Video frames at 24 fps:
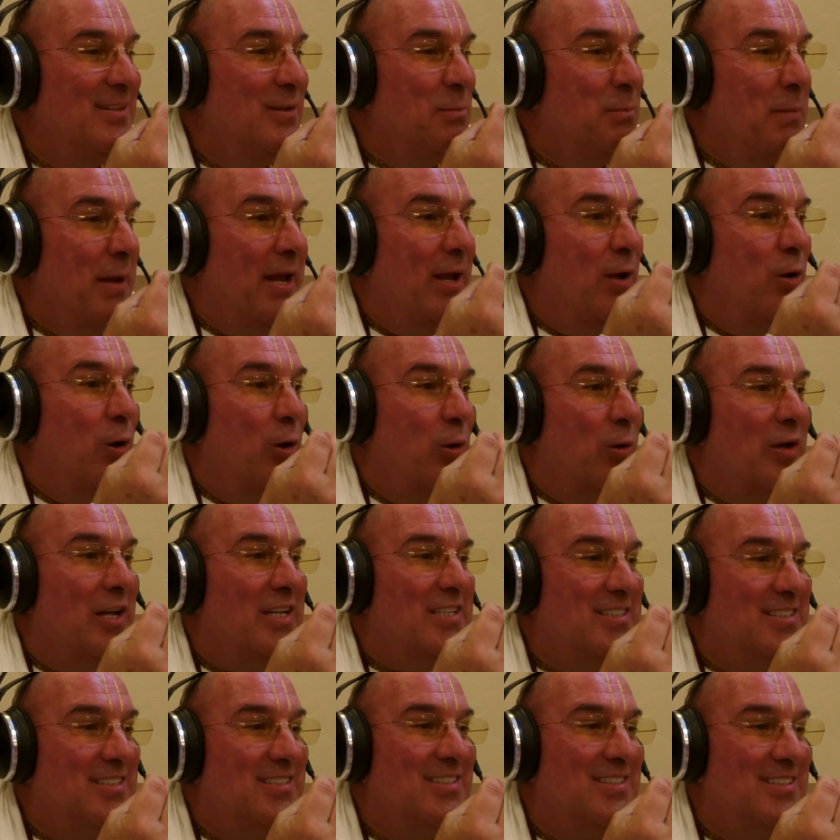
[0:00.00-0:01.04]
Mango
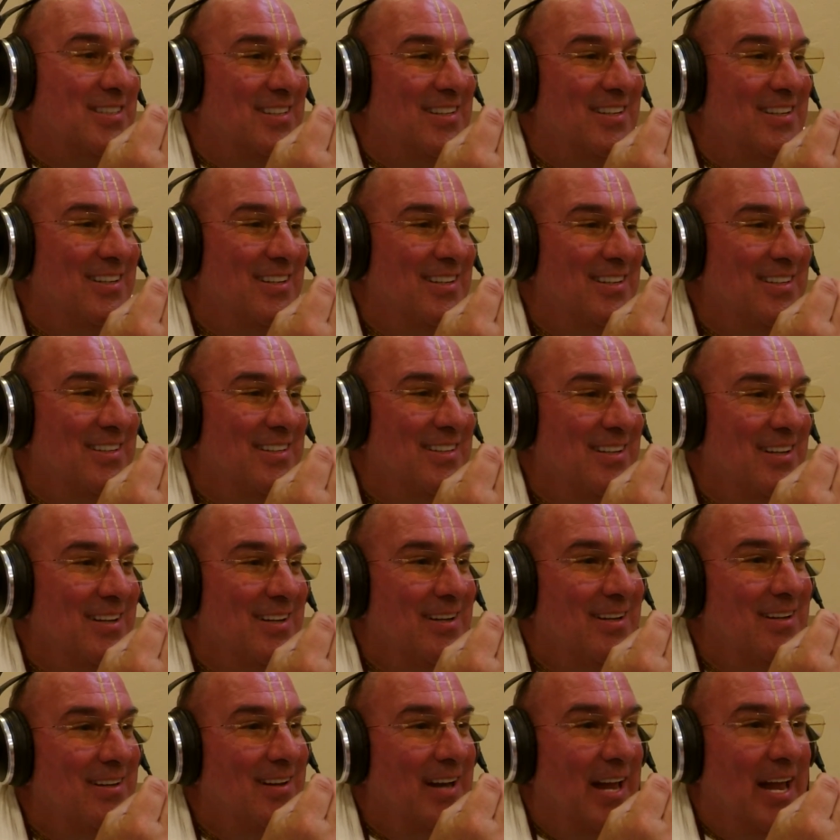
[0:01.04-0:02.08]
rus.
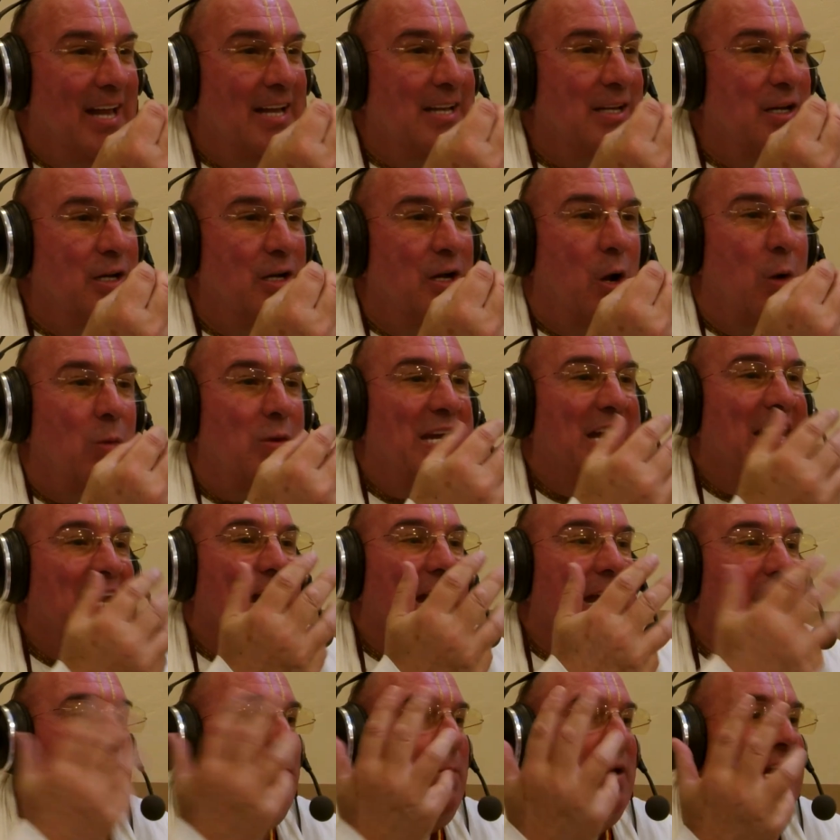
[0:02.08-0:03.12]
Right? You don't need
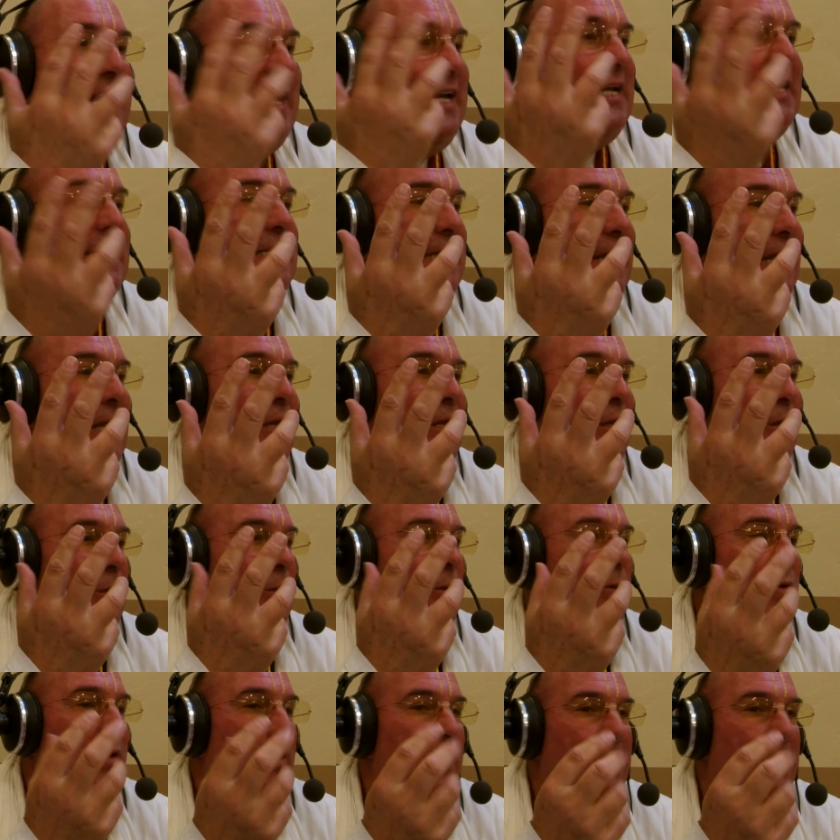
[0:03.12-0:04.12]
anybody to tell you.